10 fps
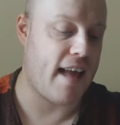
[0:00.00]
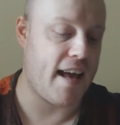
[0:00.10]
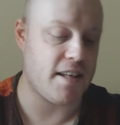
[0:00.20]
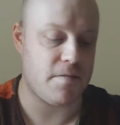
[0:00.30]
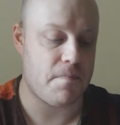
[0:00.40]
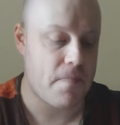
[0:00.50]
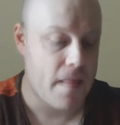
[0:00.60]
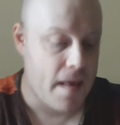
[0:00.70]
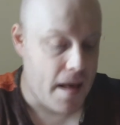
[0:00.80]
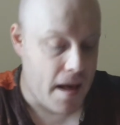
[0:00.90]
that.
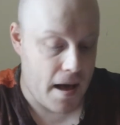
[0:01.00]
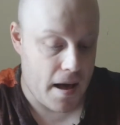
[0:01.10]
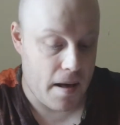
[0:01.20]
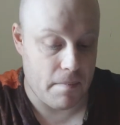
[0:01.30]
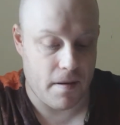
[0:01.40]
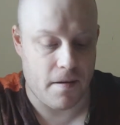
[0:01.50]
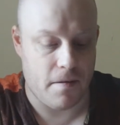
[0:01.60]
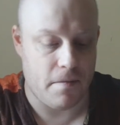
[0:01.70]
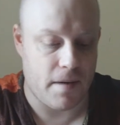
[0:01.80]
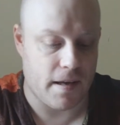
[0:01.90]

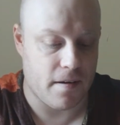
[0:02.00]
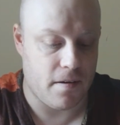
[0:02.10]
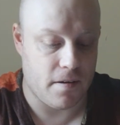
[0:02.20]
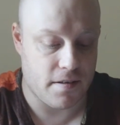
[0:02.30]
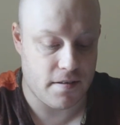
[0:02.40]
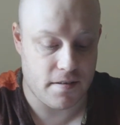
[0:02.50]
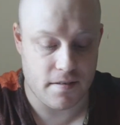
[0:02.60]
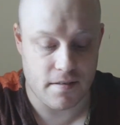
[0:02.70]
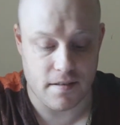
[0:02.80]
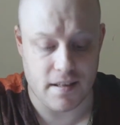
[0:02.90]
Oh my god,
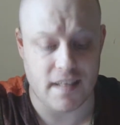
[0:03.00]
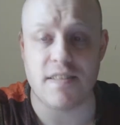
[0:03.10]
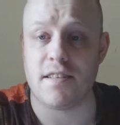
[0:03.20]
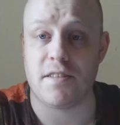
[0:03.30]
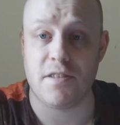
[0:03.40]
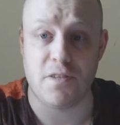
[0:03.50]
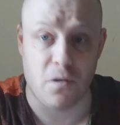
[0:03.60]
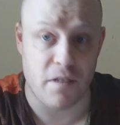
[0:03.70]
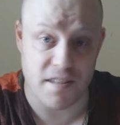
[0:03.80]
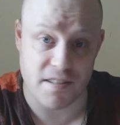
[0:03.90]
this is a
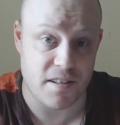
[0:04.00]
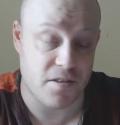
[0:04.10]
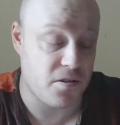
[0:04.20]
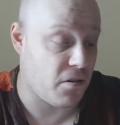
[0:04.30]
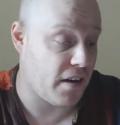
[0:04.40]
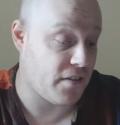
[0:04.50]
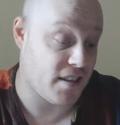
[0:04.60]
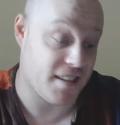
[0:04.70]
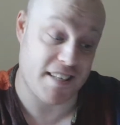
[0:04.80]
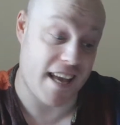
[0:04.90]
story. This isn't a story of
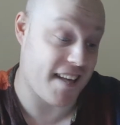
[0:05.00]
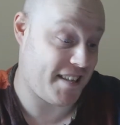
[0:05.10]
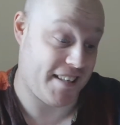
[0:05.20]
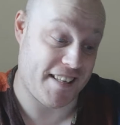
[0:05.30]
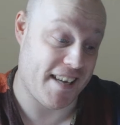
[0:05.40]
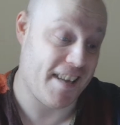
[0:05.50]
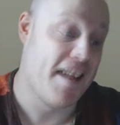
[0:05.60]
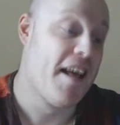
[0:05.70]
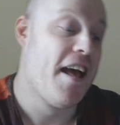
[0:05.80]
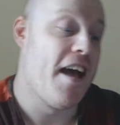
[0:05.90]
success, is it?
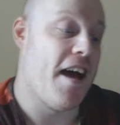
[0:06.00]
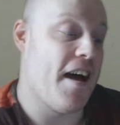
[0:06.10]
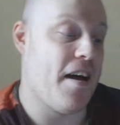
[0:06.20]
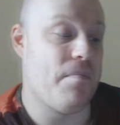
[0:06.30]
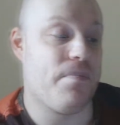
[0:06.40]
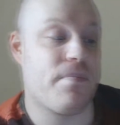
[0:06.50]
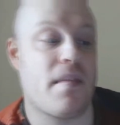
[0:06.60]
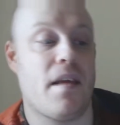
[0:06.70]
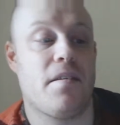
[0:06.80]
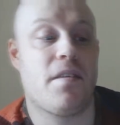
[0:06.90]

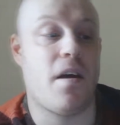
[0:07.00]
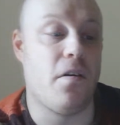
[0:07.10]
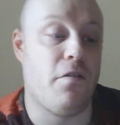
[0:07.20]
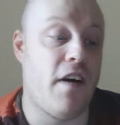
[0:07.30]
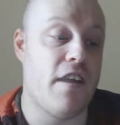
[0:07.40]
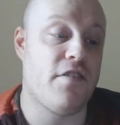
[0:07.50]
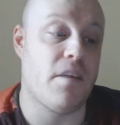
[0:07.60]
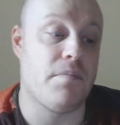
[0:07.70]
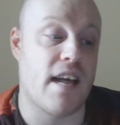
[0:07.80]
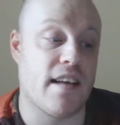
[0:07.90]
So 5
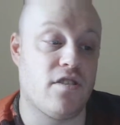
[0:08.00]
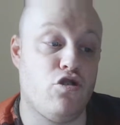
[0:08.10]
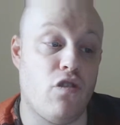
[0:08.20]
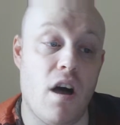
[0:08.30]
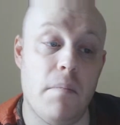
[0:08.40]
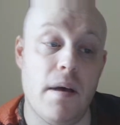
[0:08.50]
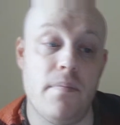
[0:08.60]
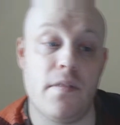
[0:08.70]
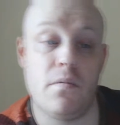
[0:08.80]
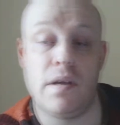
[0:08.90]
subjects:
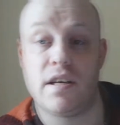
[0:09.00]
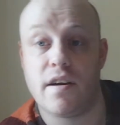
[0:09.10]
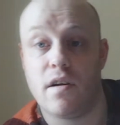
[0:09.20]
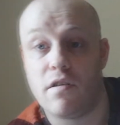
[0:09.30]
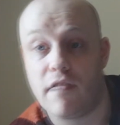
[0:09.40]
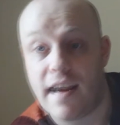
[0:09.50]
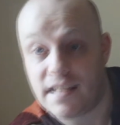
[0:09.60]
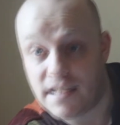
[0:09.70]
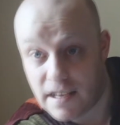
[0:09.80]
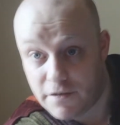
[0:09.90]
drama, which I got a
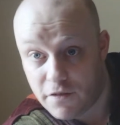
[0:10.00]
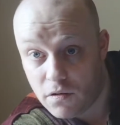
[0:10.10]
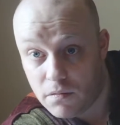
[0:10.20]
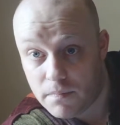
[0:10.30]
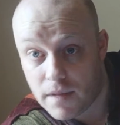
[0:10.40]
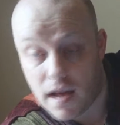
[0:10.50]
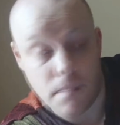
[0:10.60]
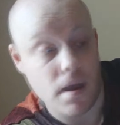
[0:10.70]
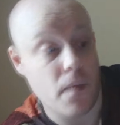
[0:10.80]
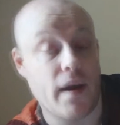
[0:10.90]
grade C for.
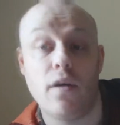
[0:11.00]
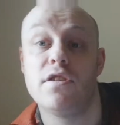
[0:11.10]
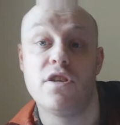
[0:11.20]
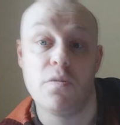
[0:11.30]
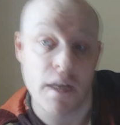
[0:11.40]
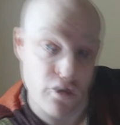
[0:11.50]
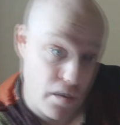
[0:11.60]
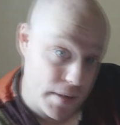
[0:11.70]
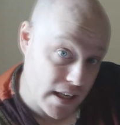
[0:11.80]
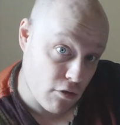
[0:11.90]
I went on to do my
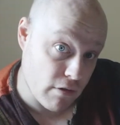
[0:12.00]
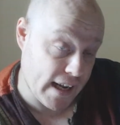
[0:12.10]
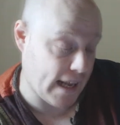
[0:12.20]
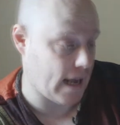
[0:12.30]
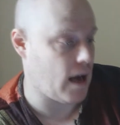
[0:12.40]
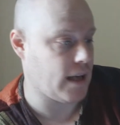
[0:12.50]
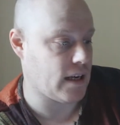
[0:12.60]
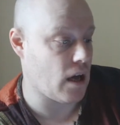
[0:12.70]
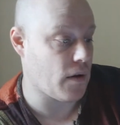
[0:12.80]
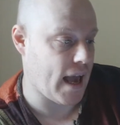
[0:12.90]
drama degree. I
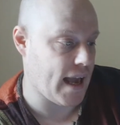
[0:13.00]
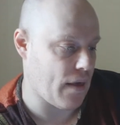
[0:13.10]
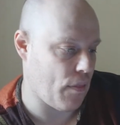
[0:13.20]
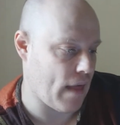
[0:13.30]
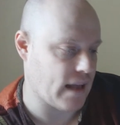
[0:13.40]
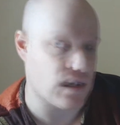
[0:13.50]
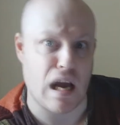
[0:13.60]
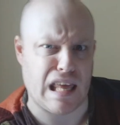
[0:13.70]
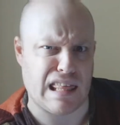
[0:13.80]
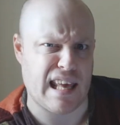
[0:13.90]
did okay in that,
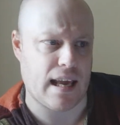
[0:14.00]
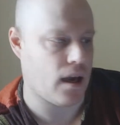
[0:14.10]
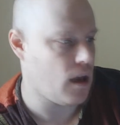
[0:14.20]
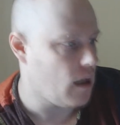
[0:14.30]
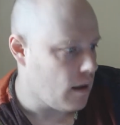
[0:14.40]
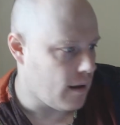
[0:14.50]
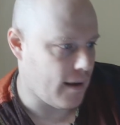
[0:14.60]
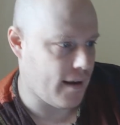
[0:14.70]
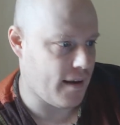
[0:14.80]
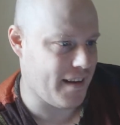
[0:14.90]
I think.
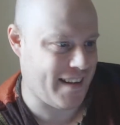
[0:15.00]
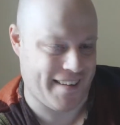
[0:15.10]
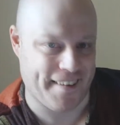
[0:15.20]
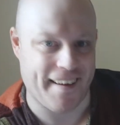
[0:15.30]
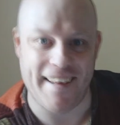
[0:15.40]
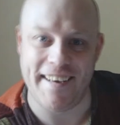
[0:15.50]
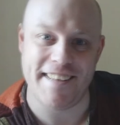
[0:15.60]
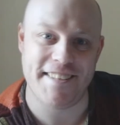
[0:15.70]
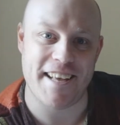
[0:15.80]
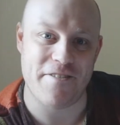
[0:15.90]
I at
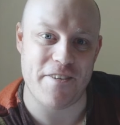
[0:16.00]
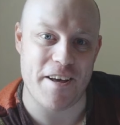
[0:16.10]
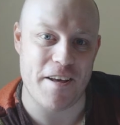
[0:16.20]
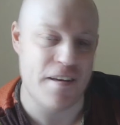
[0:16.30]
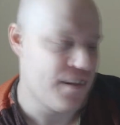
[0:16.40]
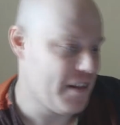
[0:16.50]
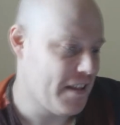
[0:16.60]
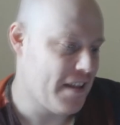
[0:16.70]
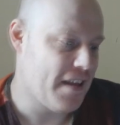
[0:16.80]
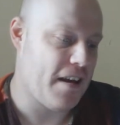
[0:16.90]
least have a
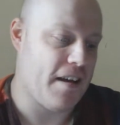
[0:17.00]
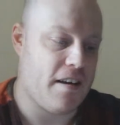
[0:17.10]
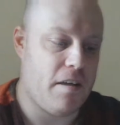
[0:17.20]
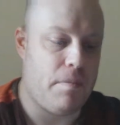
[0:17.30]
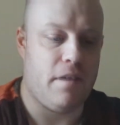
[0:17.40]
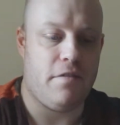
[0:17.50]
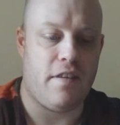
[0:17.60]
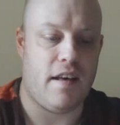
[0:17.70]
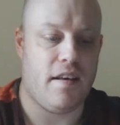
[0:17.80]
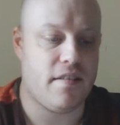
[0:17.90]
couple of
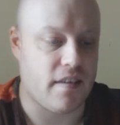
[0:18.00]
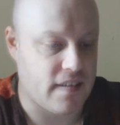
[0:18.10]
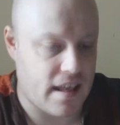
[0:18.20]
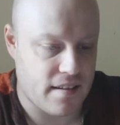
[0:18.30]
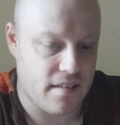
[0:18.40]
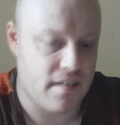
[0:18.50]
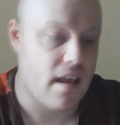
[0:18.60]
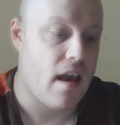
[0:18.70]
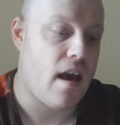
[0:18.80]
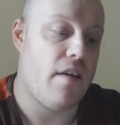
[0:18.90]
successes.
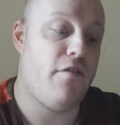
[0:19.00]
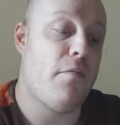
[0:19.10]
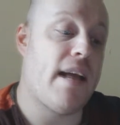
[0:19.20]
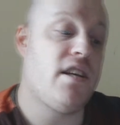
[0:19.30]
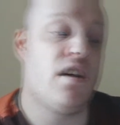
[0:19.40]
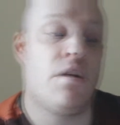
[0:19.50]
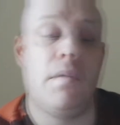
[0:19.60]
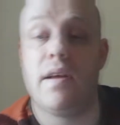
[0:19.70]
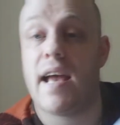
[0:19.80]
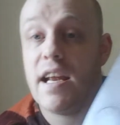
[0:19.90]
Information and
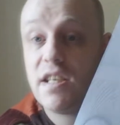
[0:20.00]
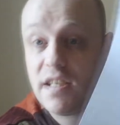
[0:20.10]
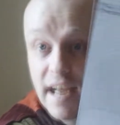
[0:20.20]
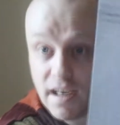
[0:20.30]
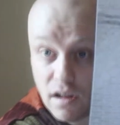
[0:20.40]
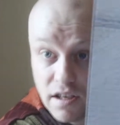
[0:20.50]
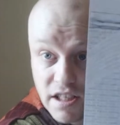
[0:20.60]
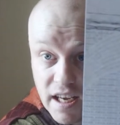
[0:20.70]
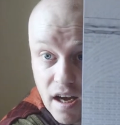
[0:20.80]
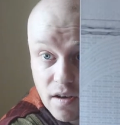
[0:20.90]
communication
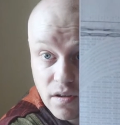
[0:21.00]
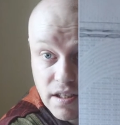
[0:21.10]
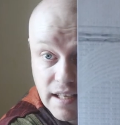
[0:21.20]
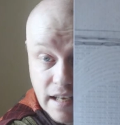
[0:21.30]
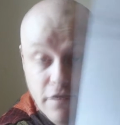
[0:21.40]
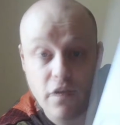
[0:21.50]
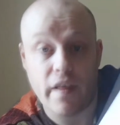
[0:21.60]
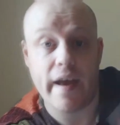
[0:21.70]
technology, I got a D for